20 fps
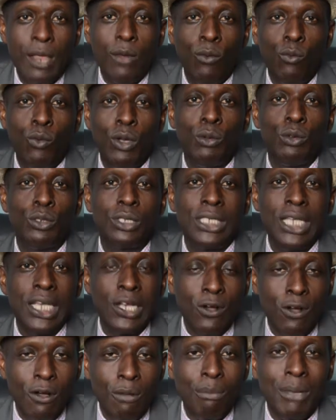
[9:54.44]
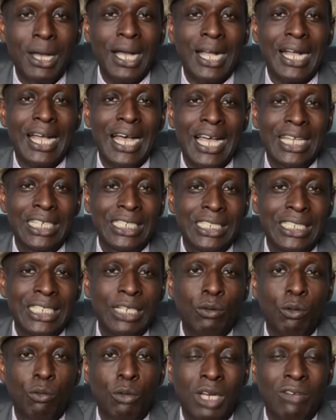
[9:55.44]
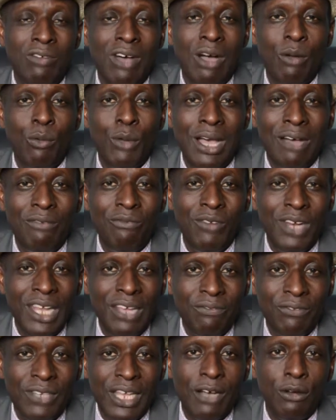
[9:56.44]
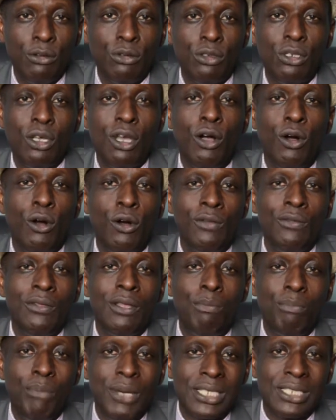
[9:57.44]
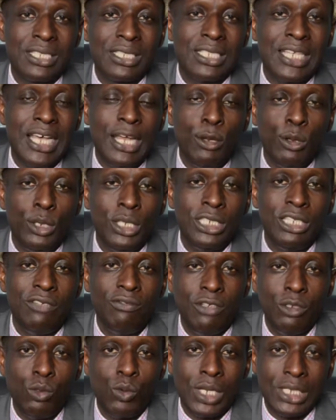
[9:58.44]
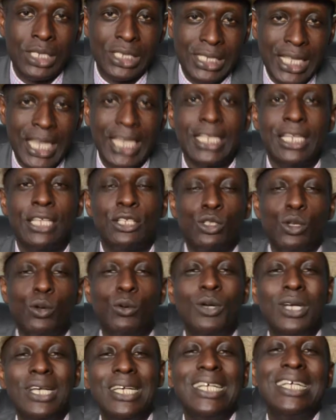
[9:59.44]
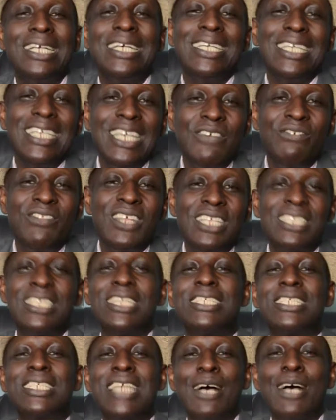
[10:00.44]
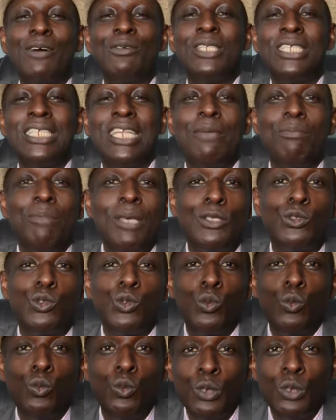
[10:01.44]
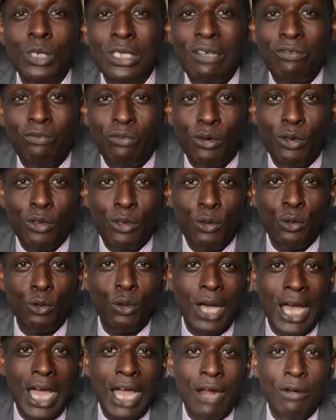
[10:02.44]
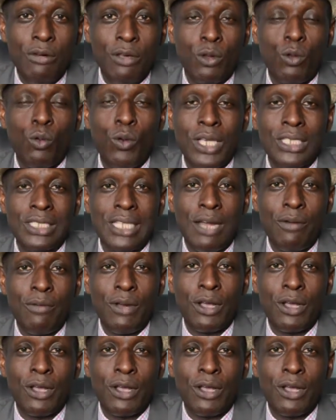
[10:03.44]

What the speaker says: We will still come back and deal with whatever we have left out on the personal or individual side. So if this is sounding a bit too woozy for you, I request and